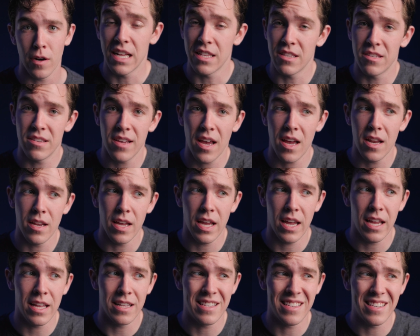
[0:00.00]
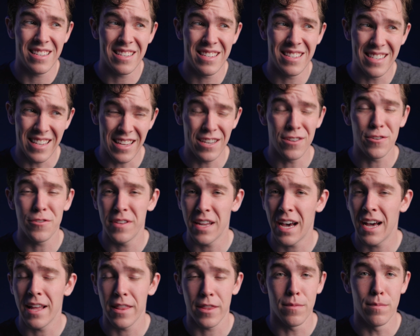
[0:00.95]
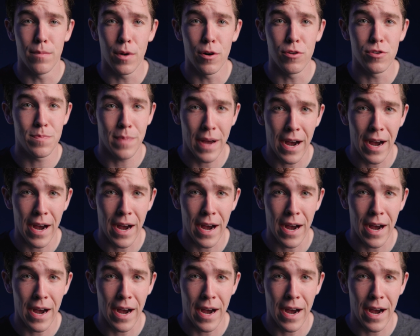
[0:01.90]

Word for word: That said, it's still not the most